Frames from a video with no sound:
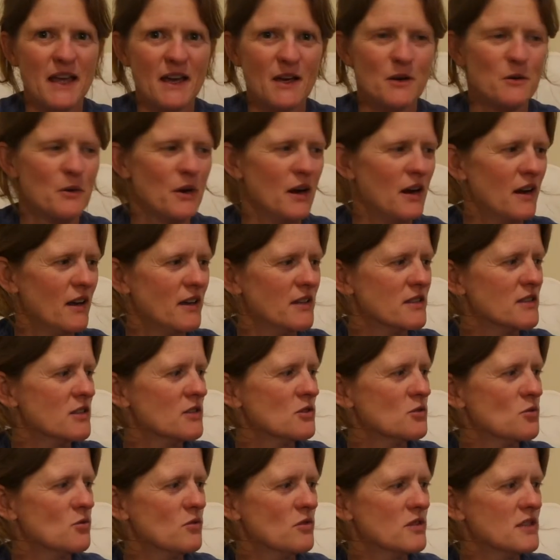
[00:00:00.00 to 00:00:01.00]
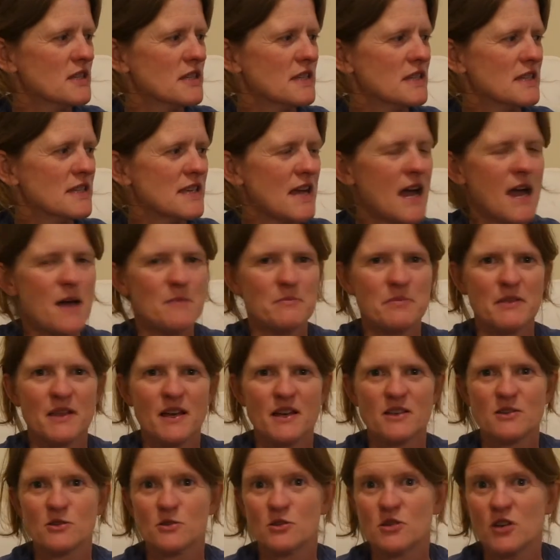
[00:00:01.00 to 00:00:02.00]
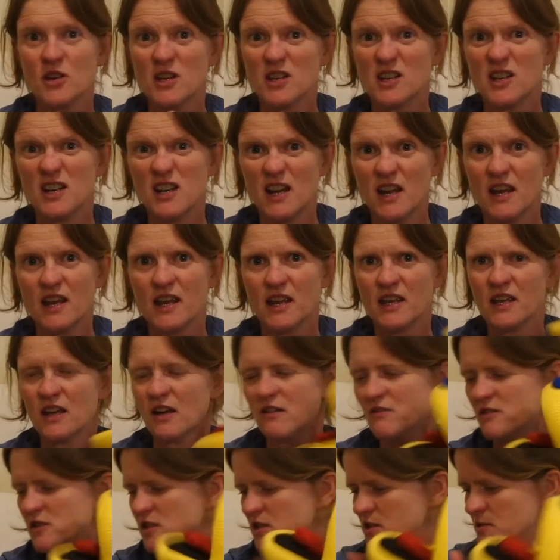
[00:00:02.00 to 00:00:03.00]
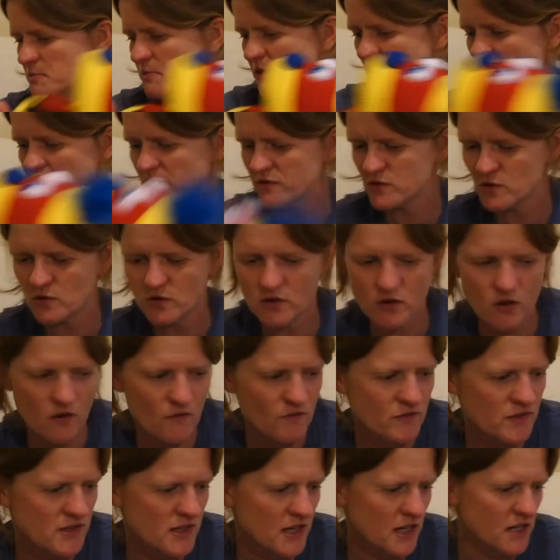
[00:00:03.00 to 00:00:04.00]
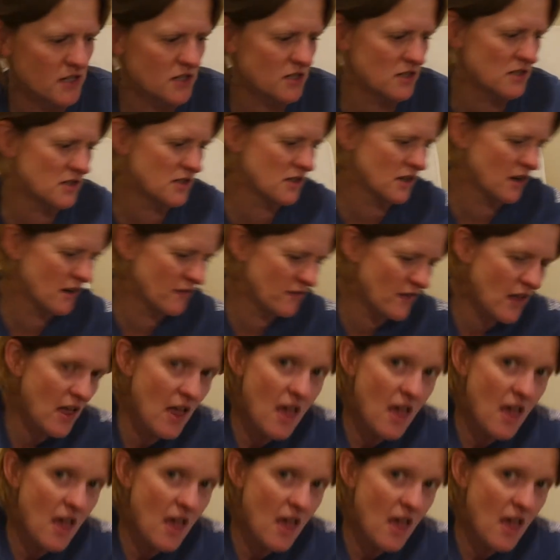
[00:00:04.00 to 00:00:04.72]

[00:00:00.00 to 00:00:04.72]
Quite like to talk to Zap. That's good, and it encourages a bit of sort of conversation stuff.